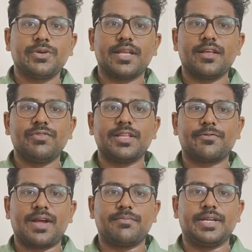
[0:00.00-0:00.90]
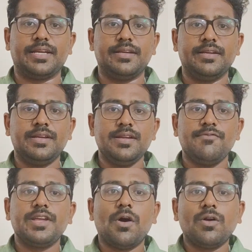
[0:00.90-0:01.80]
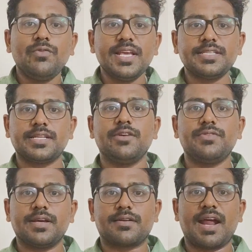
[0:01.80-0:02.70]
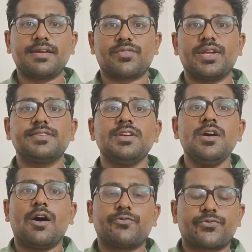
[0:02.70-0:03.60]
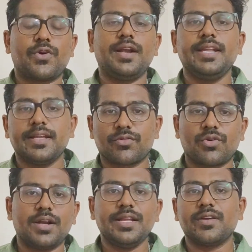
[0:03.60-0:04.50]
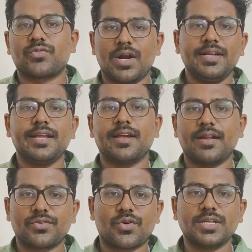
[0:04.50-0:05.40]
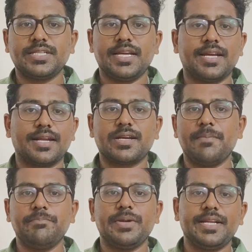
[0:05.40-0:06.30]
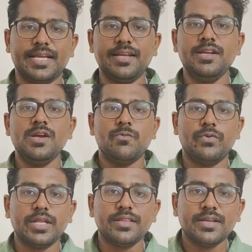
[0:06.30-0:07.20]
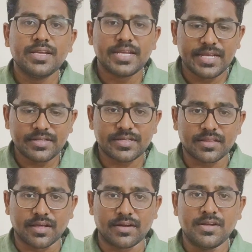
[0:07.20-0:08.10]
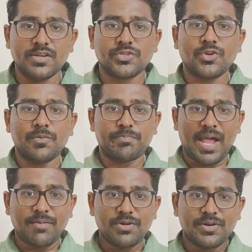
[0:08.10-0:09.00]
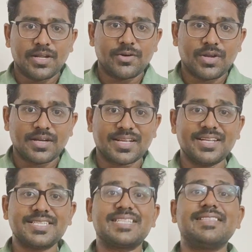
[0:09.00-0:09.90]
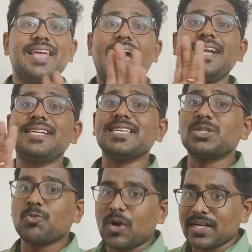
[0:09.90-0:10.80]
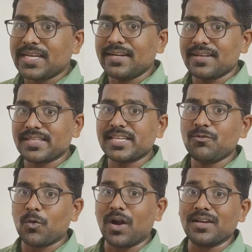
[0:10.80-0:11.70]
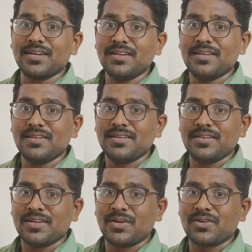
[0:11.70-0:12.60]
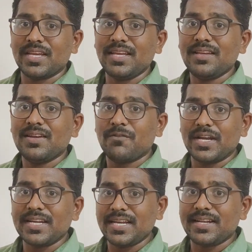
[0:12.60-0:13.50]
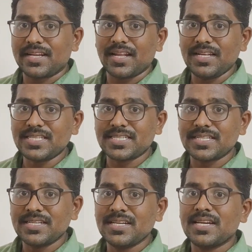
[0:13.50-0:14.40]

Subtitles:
together with the family. We always live the rat race of running and rushing and competing with each other. So Pablo Neruda tells that is what he doesn't want. Okay, when he tells